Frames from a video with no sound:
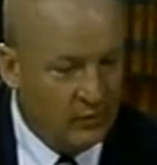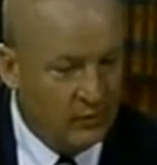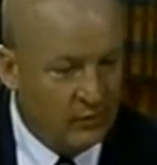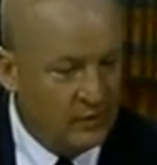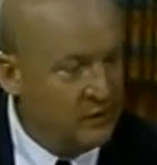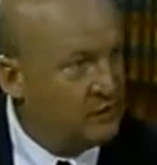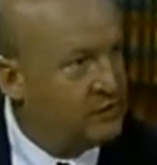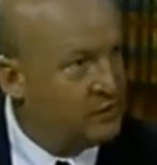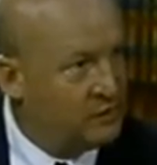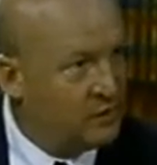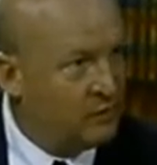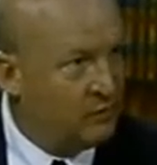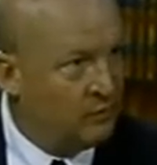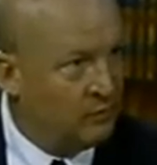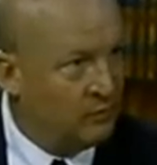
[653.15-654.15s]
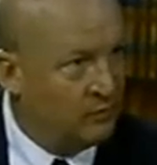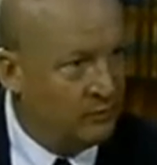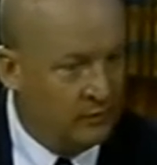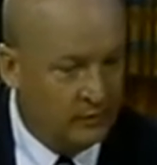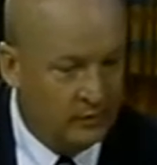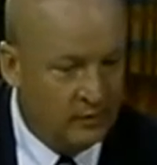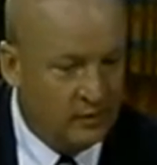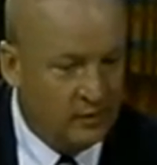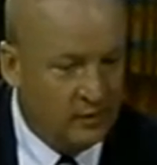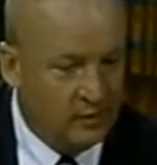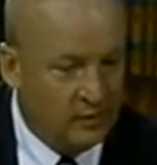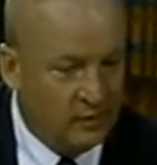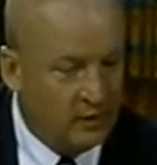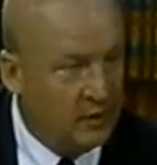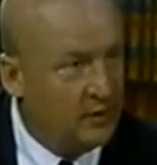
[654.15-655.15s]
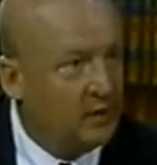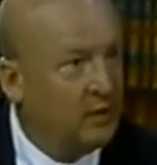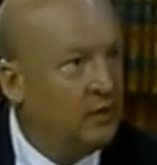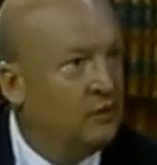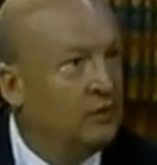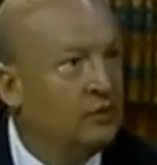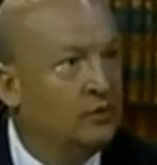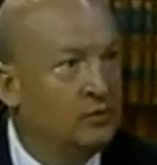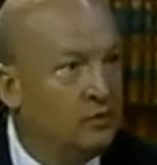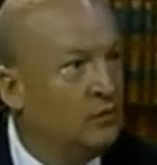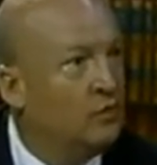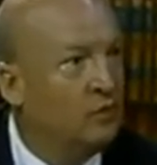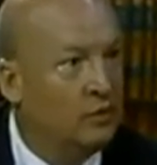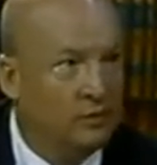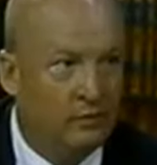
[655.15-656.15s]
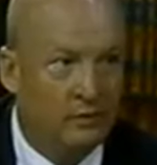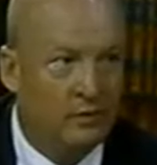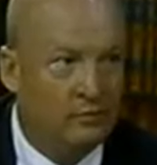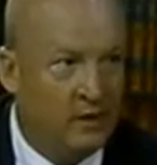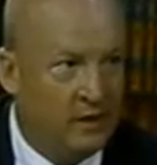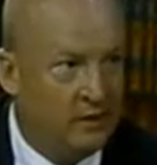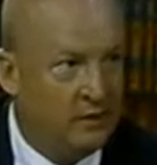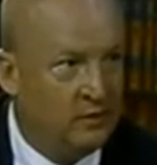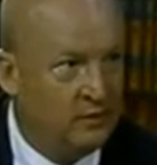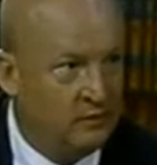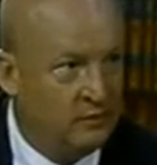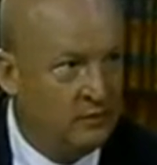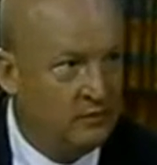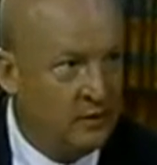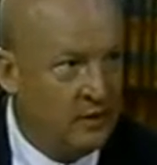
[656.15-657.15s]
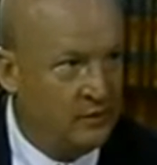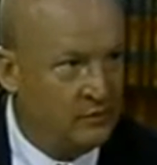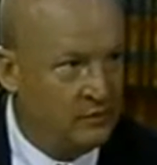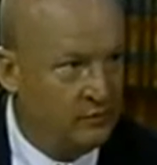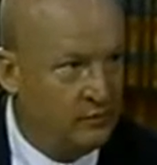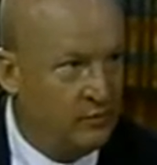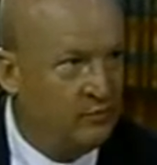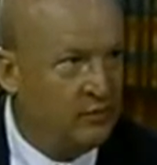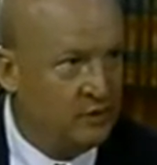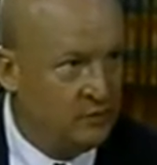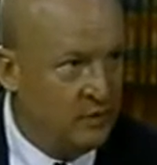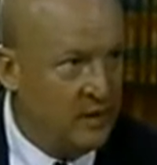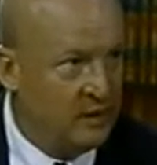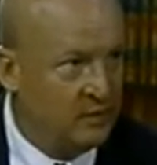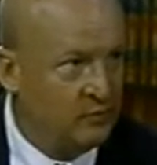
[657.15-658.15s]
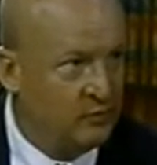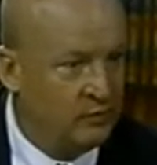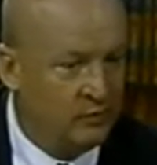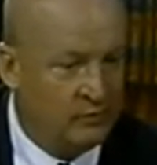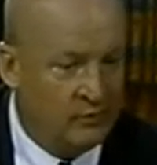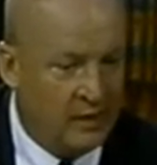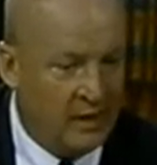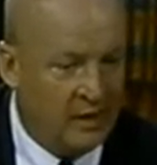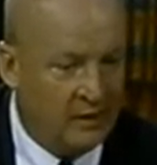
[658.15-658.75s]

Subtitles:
or is sold in the New World Order by the year 2000 will be trackable